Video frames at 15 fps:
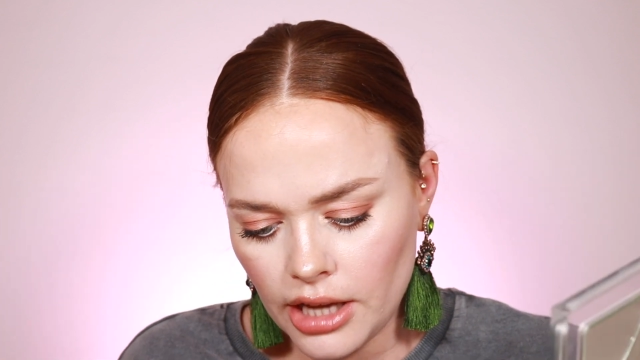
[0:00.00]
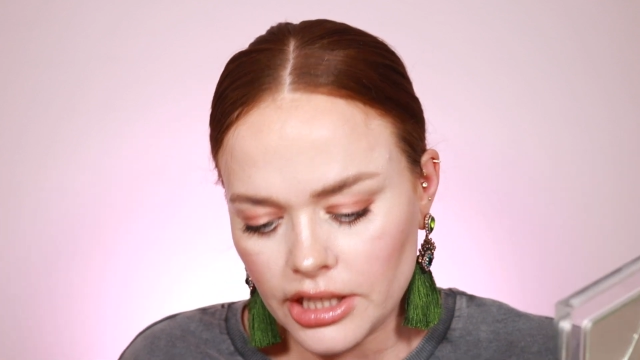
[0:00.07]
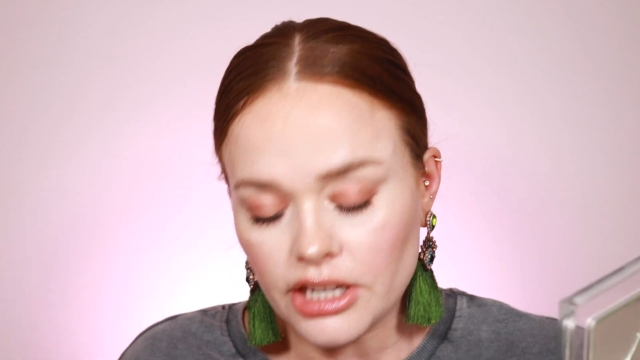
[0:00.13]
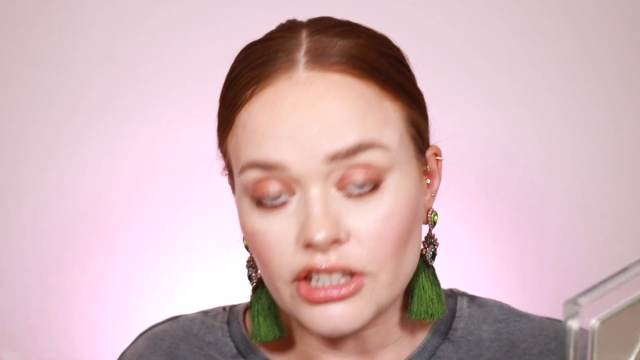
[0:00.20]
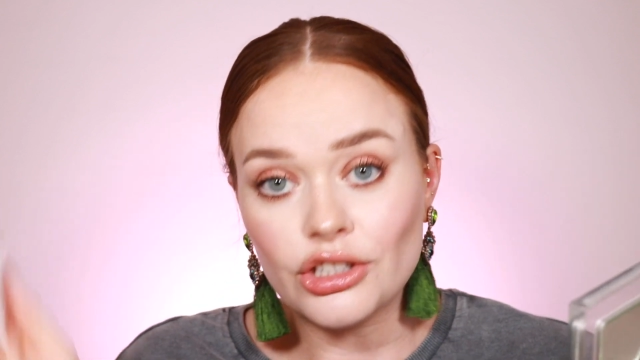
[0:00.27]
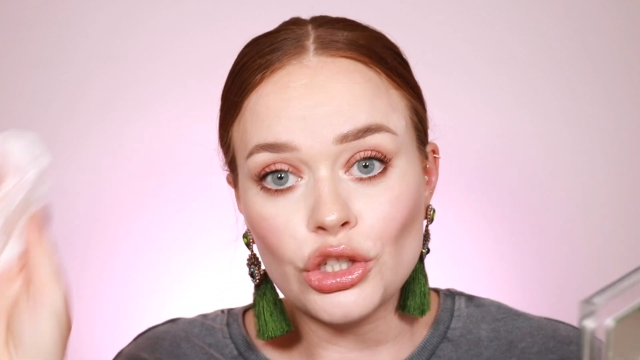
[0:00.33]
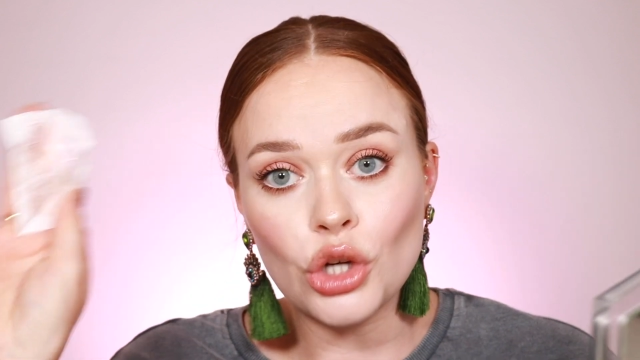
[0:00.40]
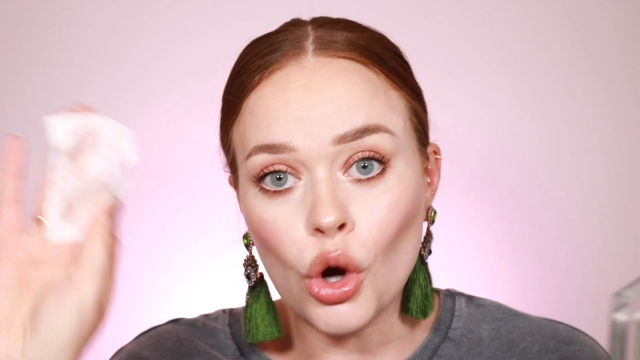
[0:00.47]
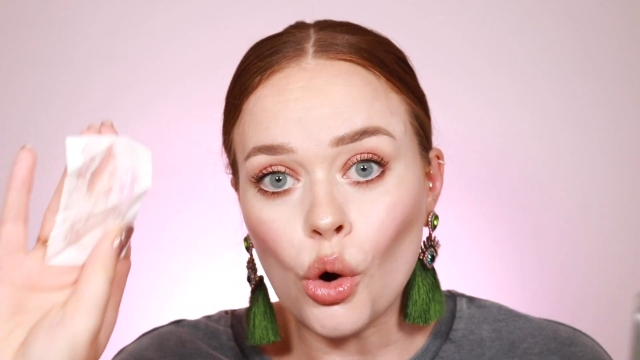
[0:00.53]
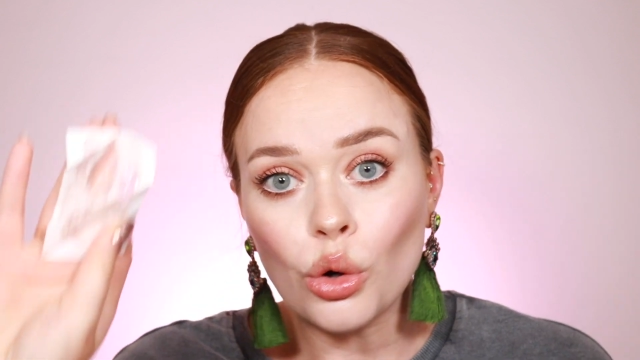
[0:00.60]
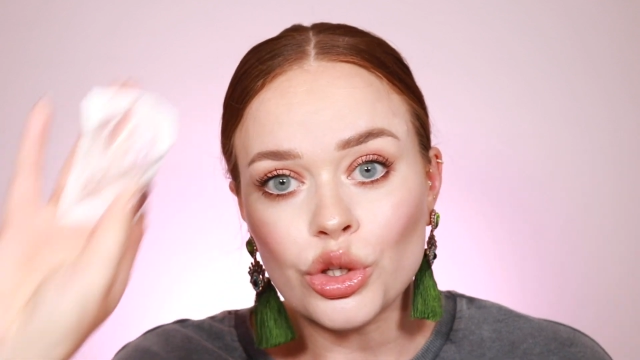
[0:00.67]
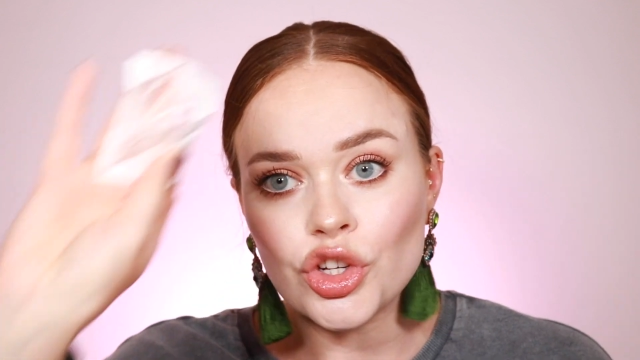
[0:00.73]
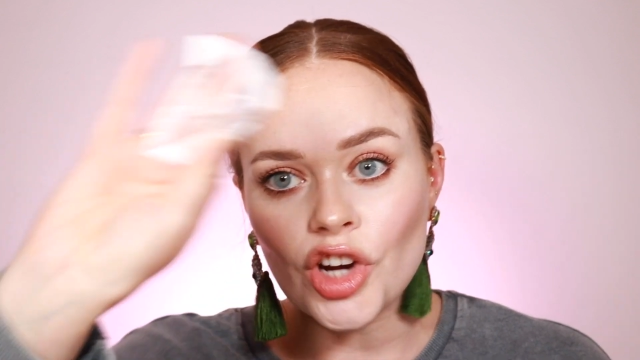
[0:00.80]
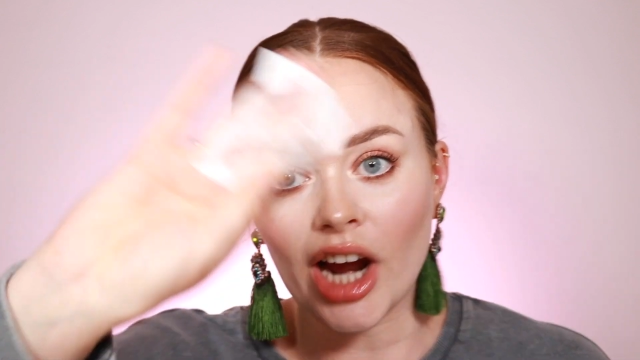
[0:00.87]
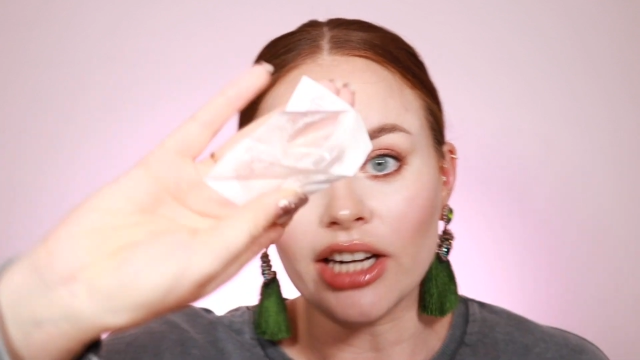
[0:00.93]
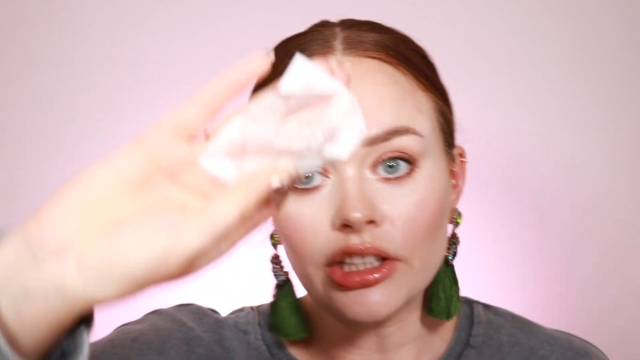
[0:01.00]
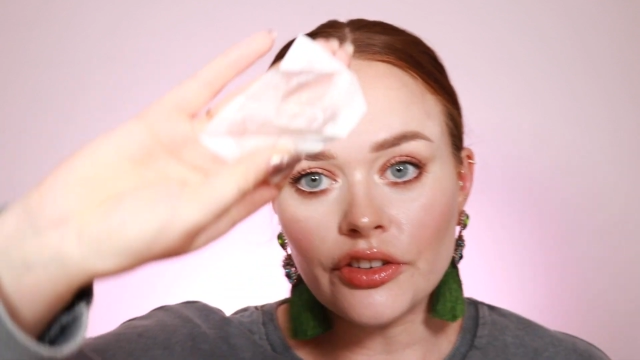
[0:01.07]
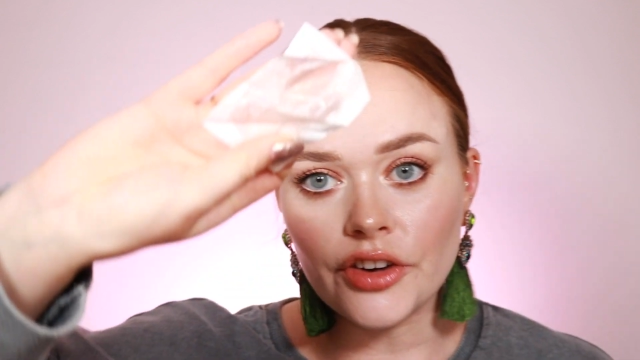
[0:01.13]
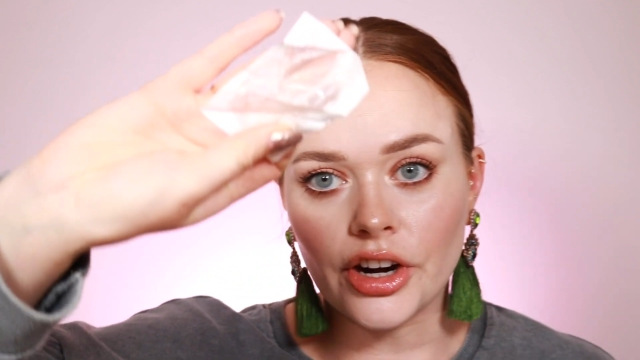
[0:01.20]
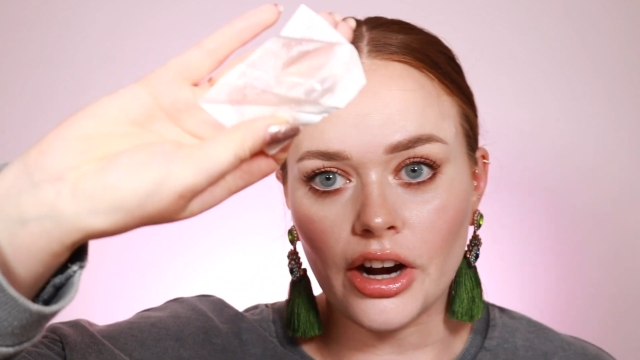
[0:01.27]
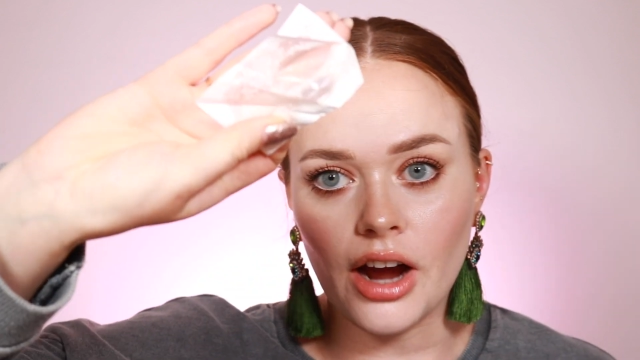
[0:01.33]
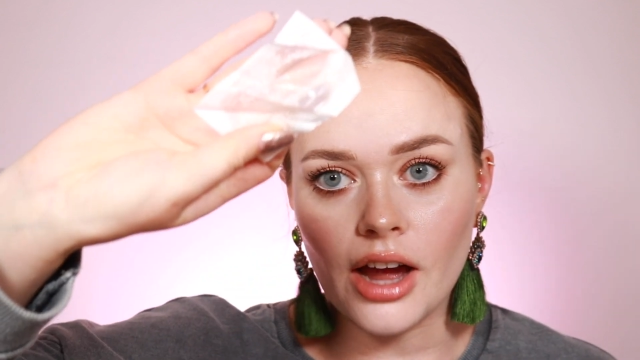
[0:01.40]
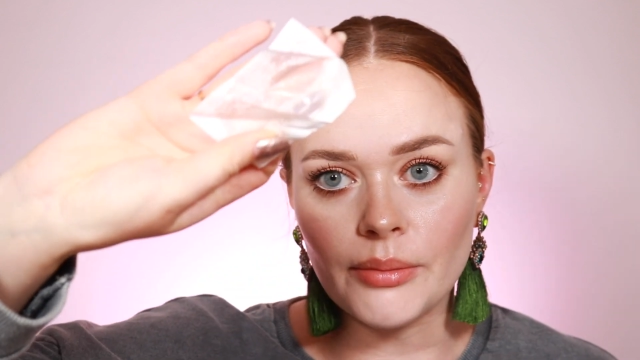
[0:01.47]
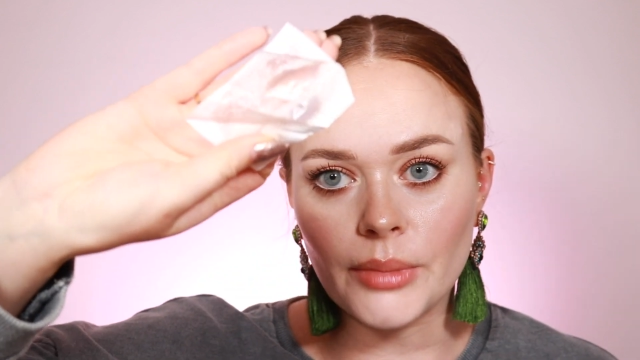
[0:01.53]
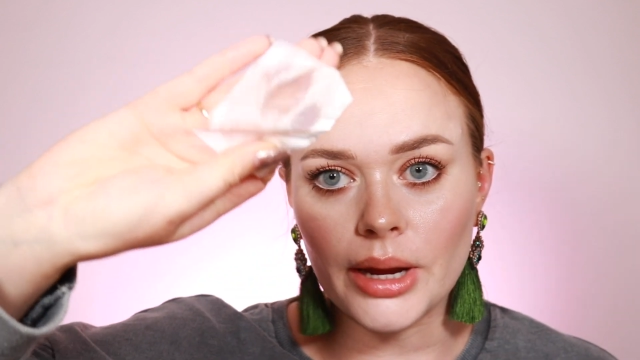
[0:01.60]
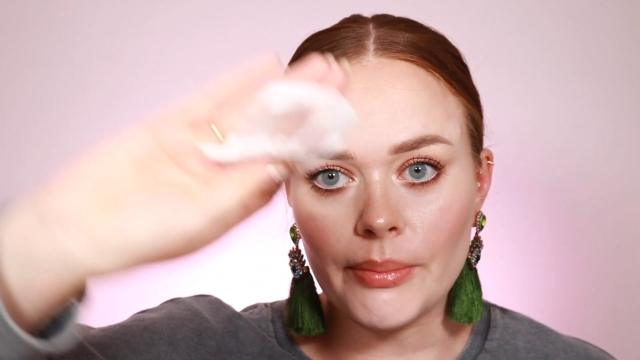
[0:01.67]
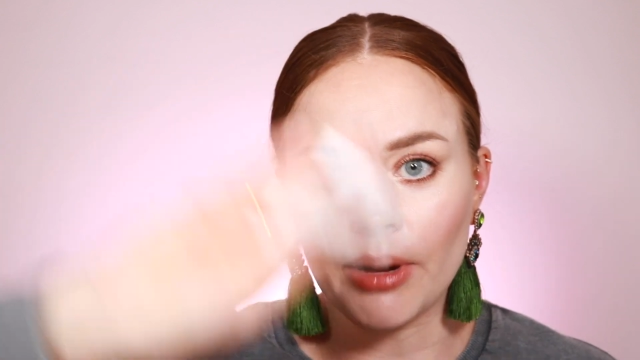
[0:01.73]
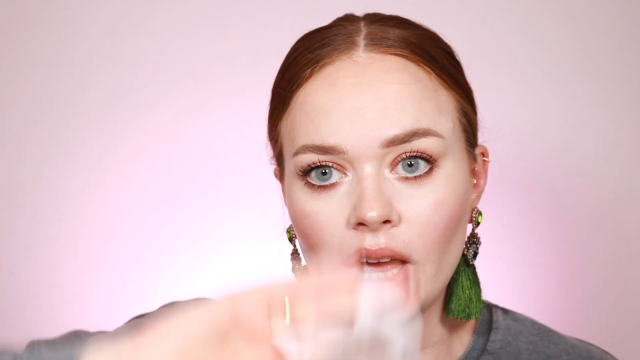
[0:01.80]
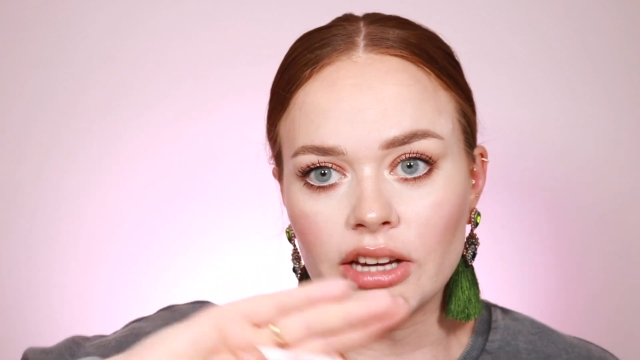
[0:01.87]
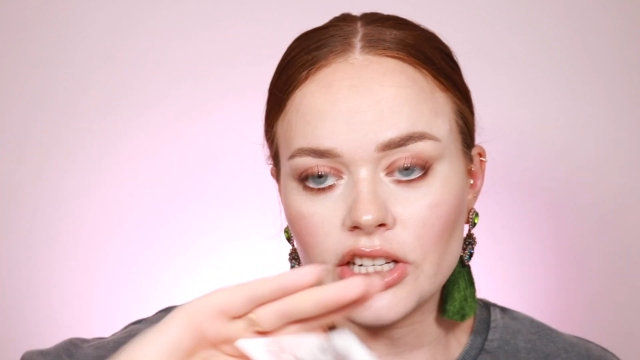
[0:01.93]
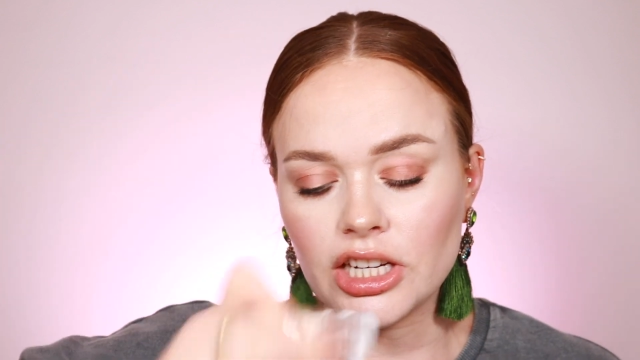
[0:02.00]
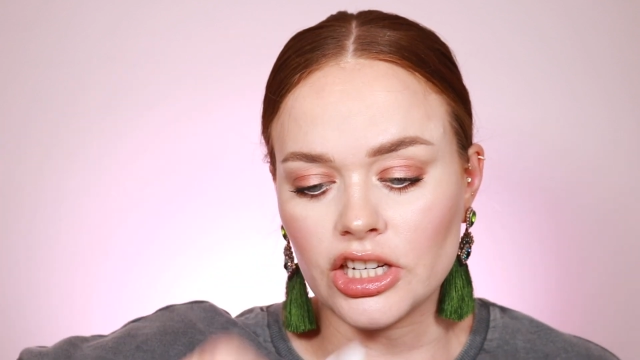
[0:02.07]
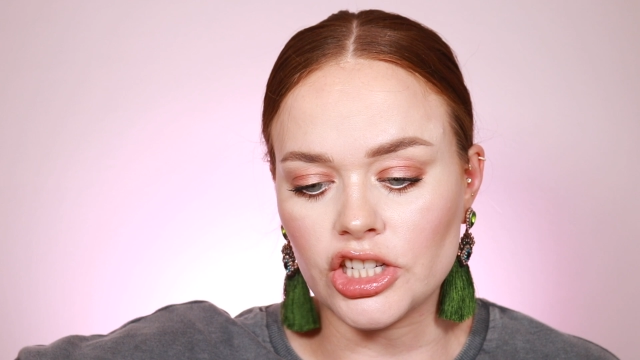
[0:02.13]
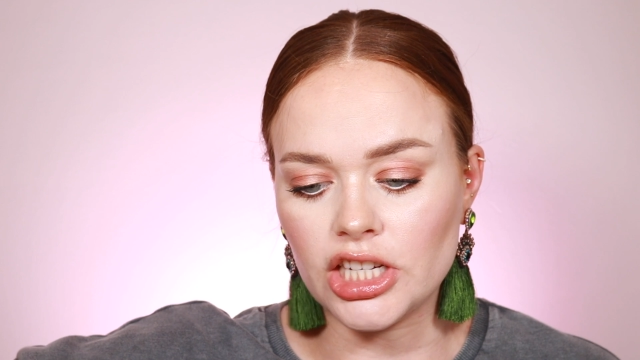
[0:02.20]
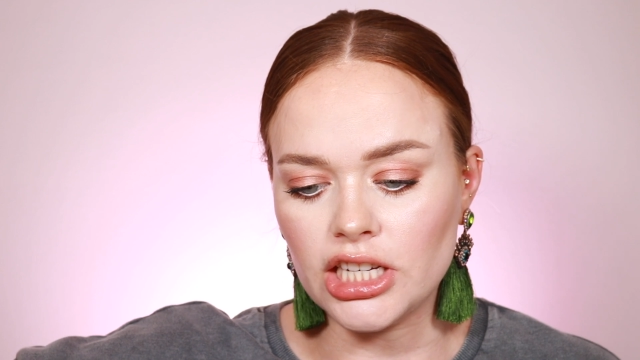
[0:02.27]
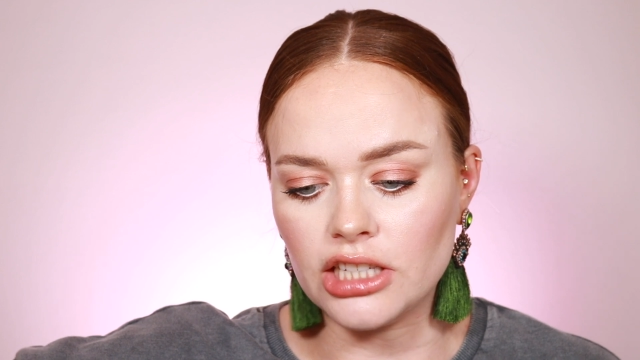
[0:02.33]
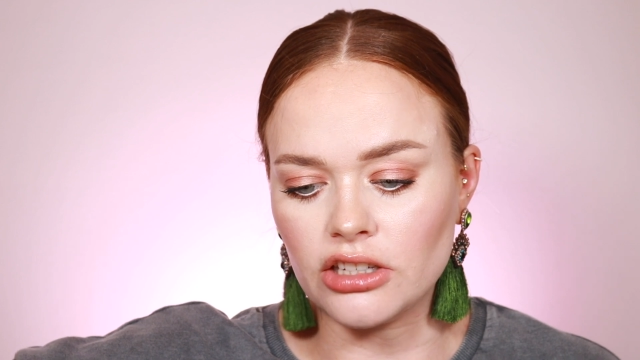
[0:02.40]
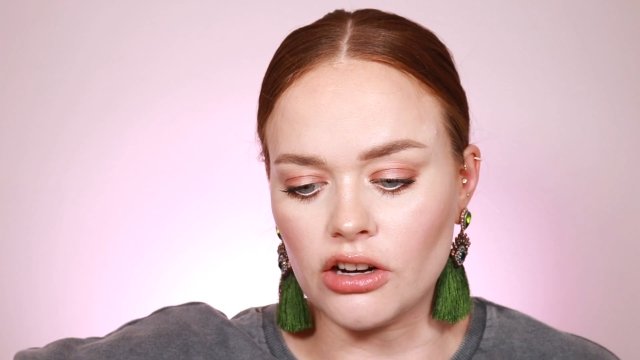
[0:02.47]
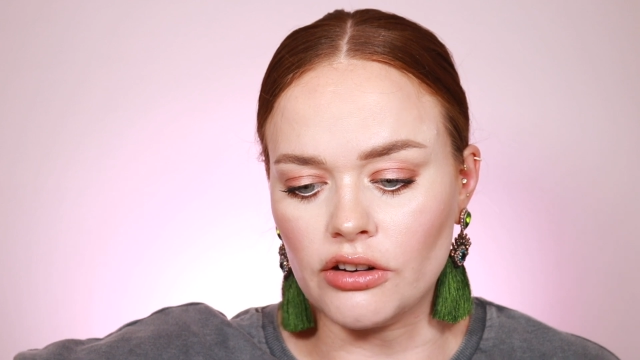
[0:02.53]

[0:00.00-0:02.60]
There's no transfer on my blotting sheet